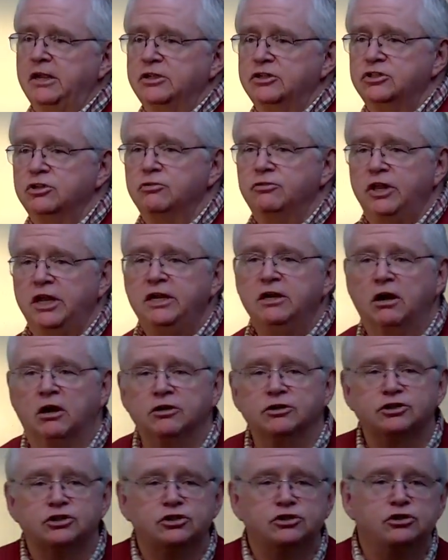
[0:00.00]
So they
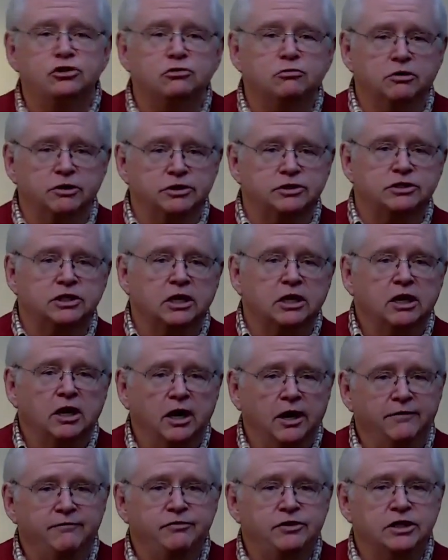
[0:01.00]
are stewards
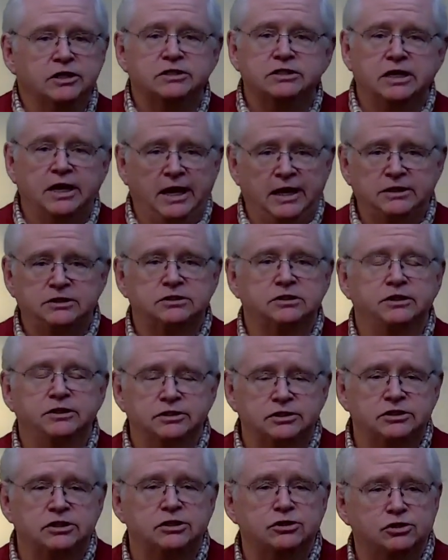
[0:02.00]
of this
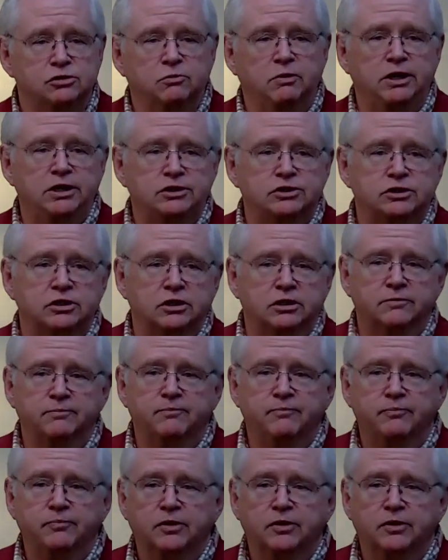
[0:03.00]
excellent situation,